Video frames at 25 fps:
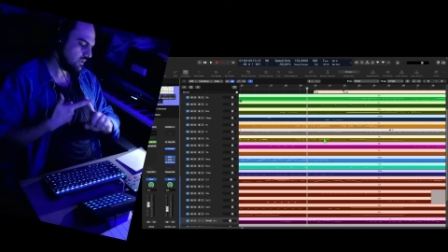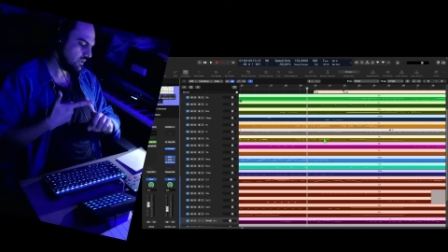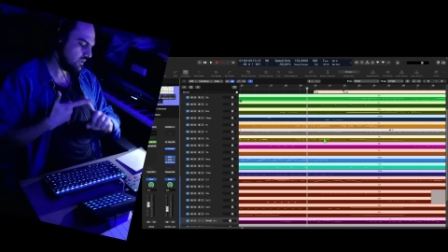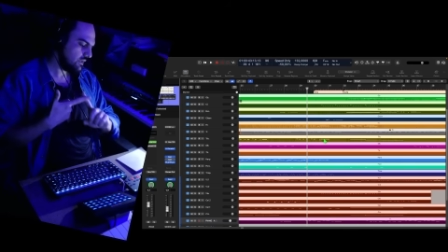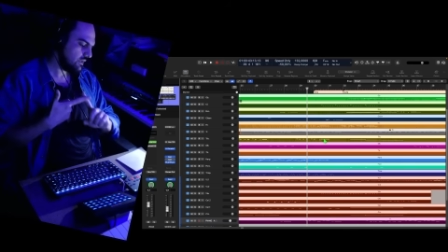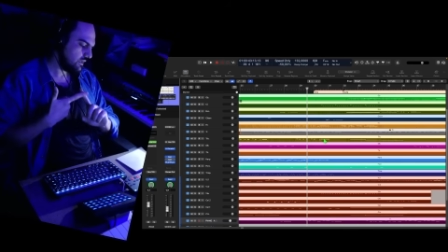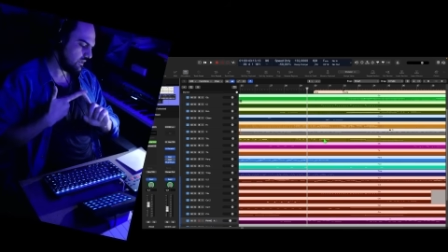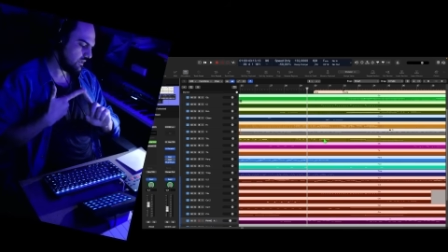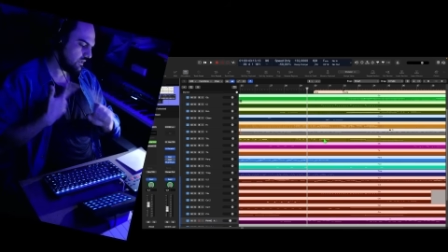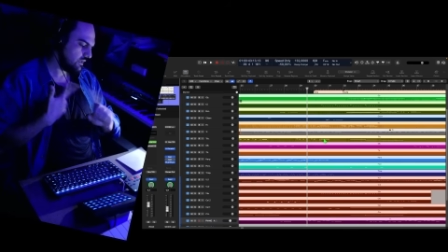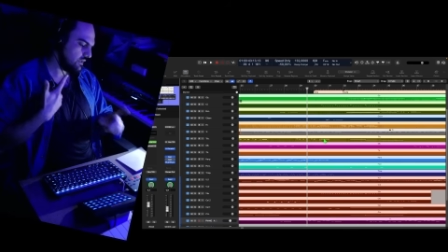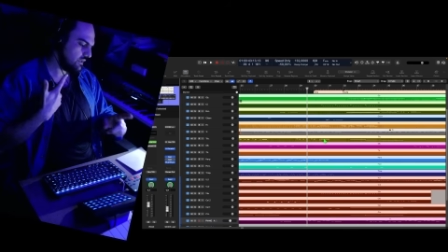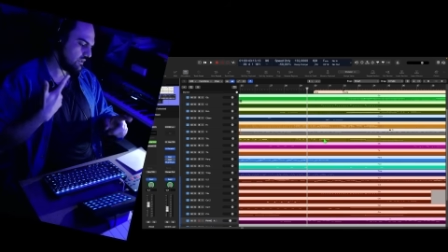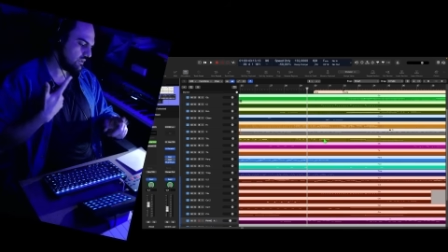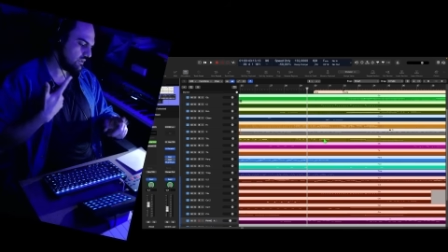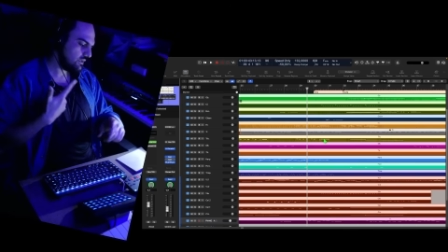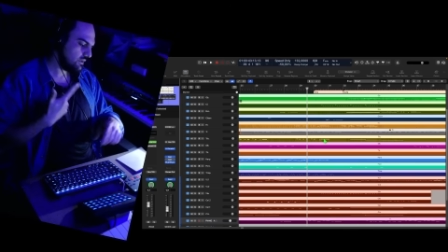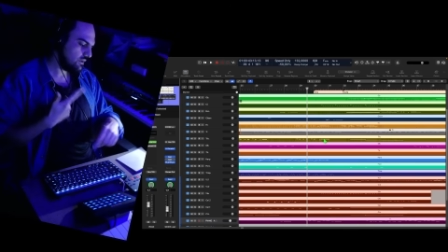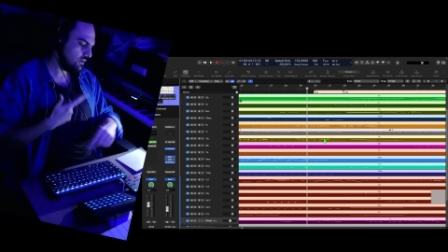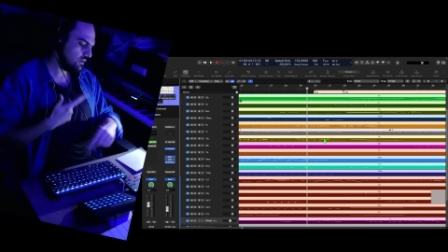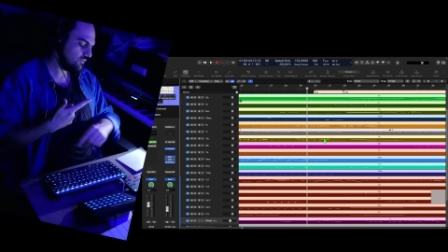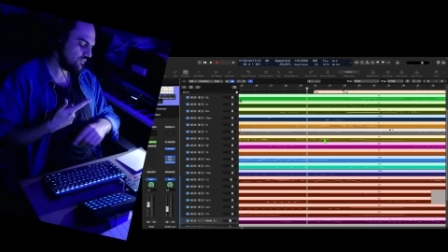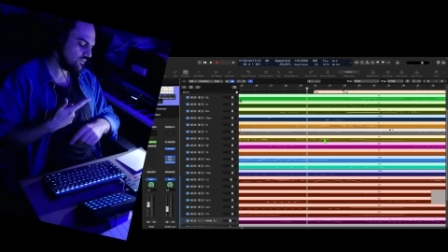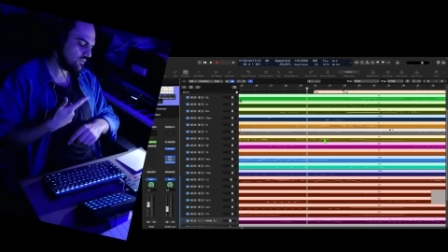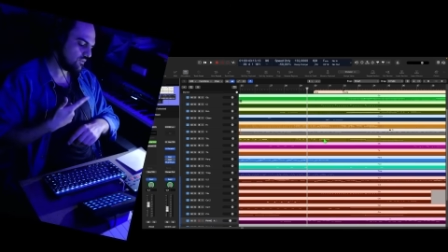and
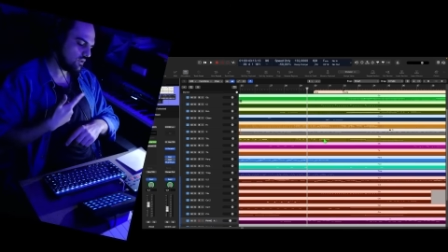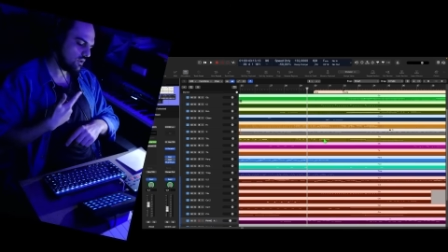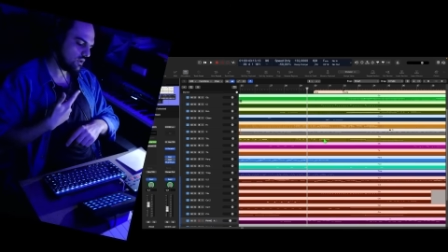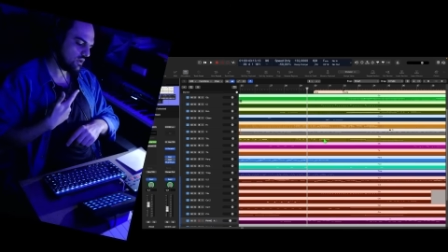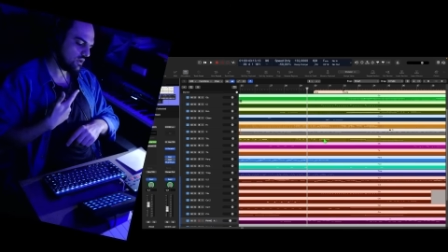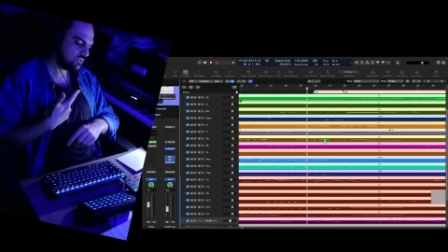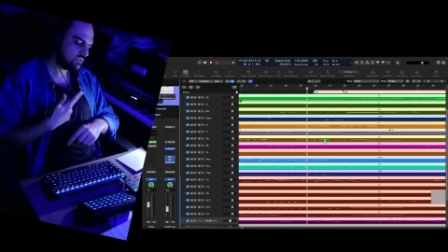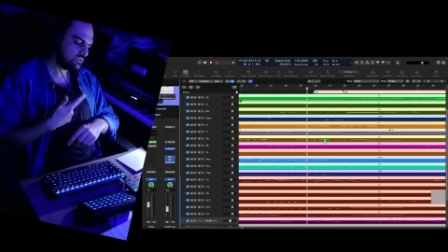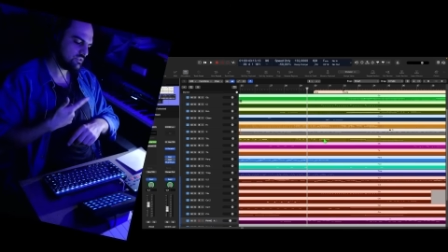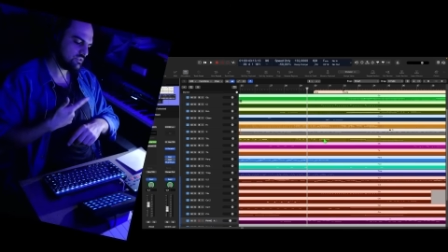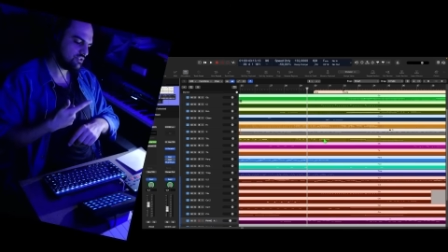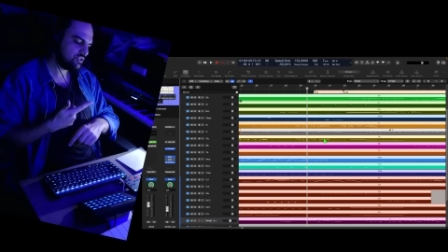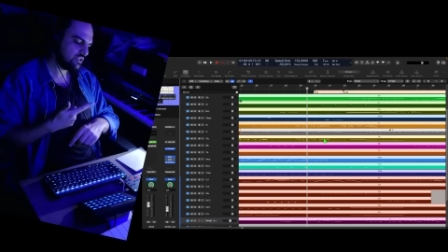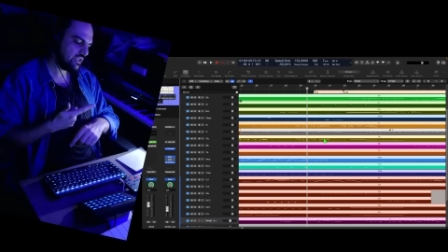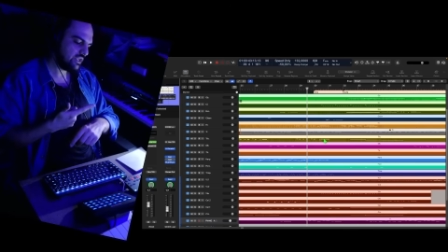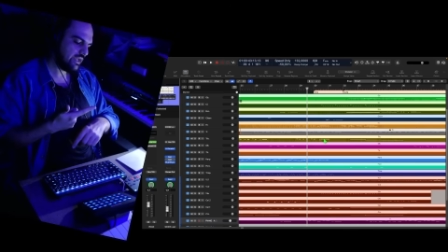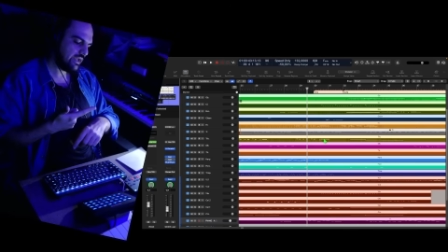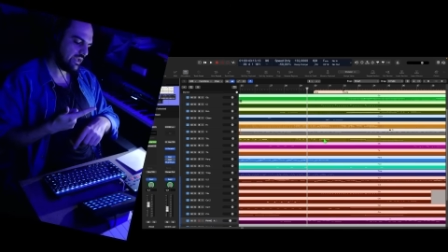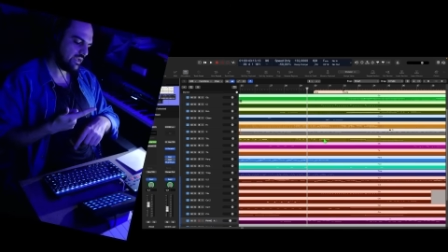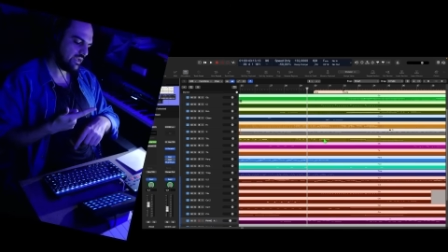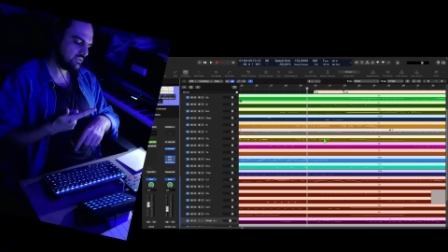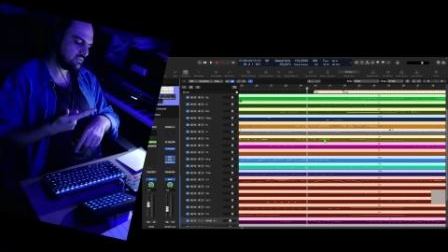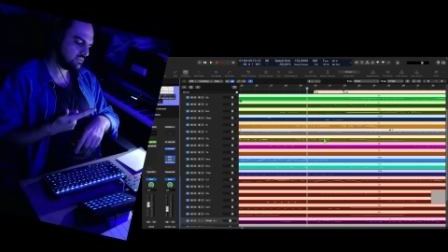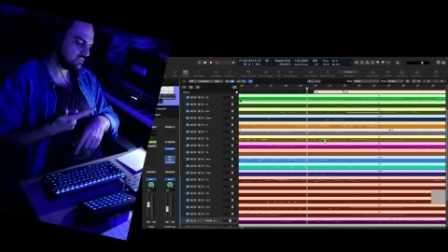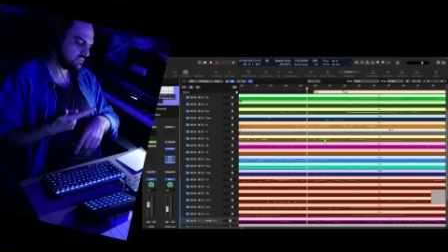of course
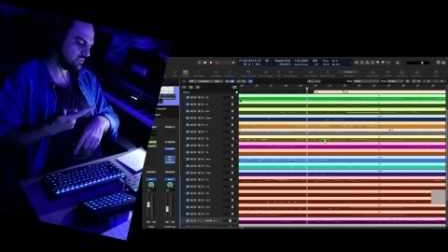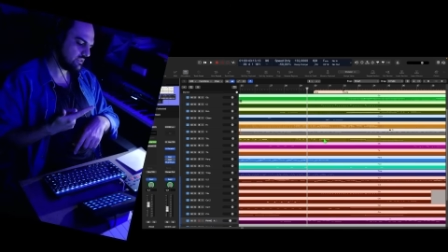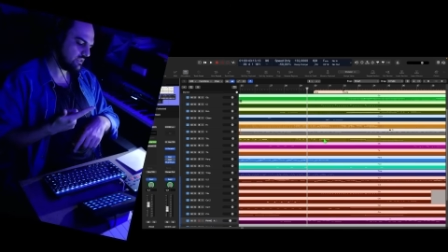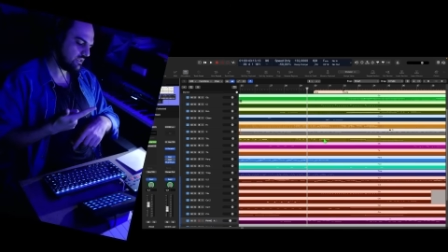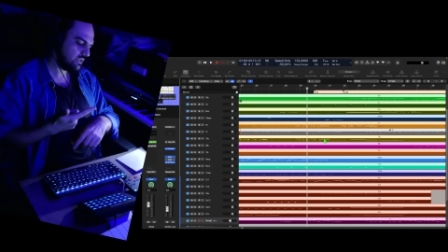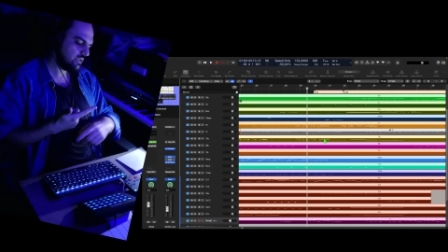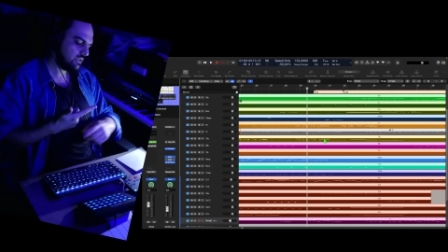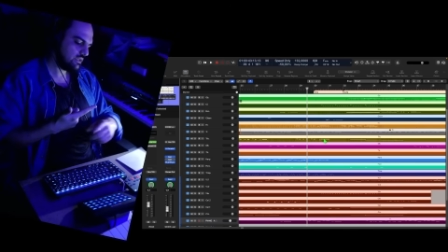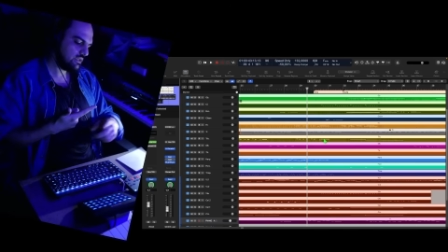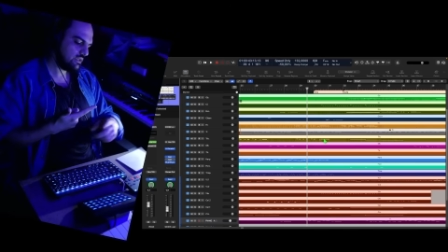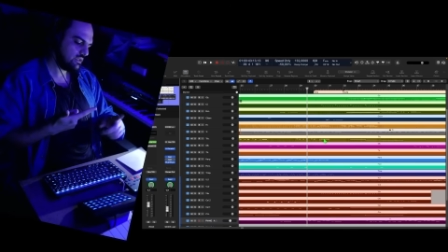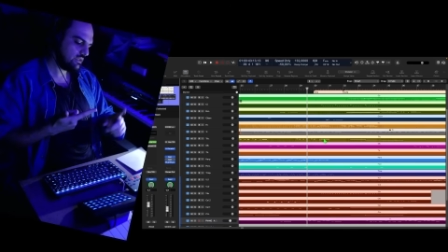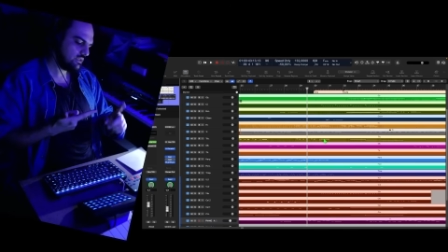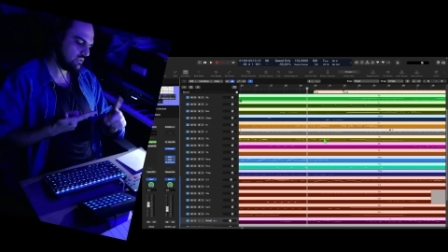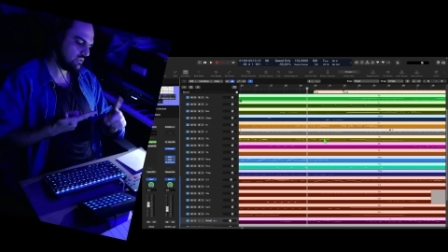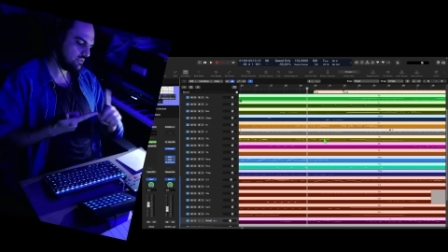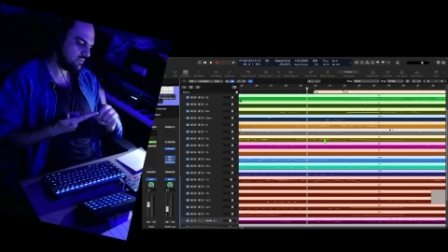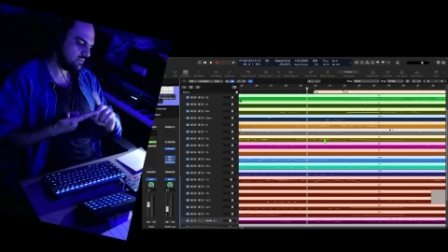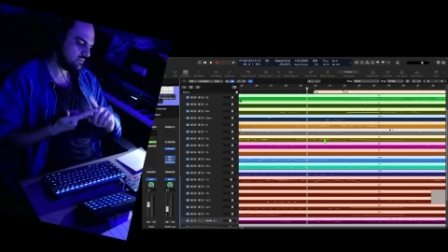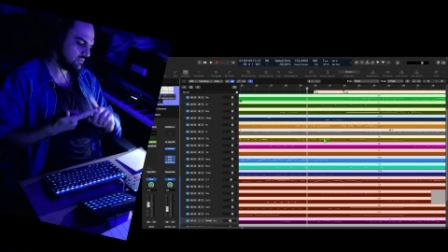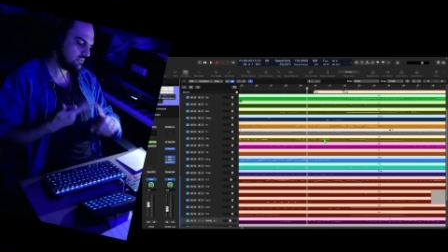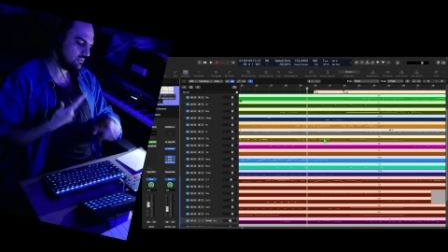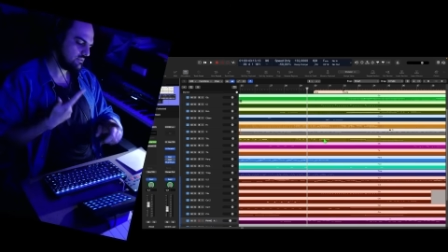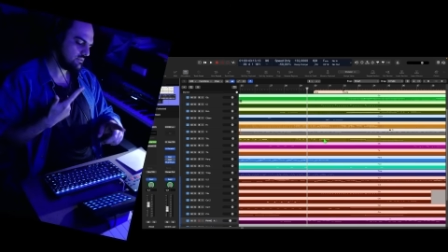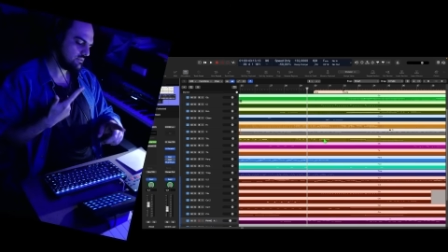jazz
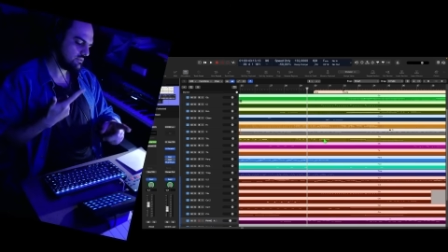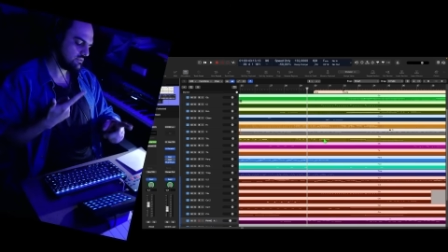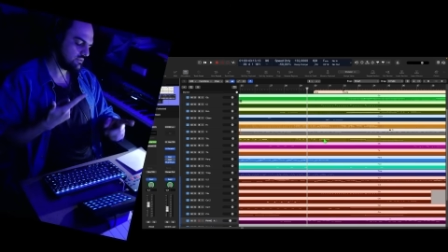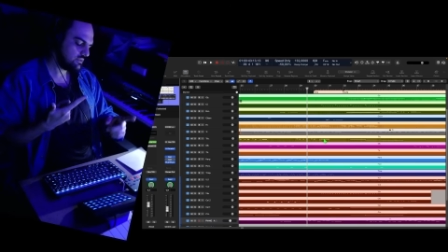and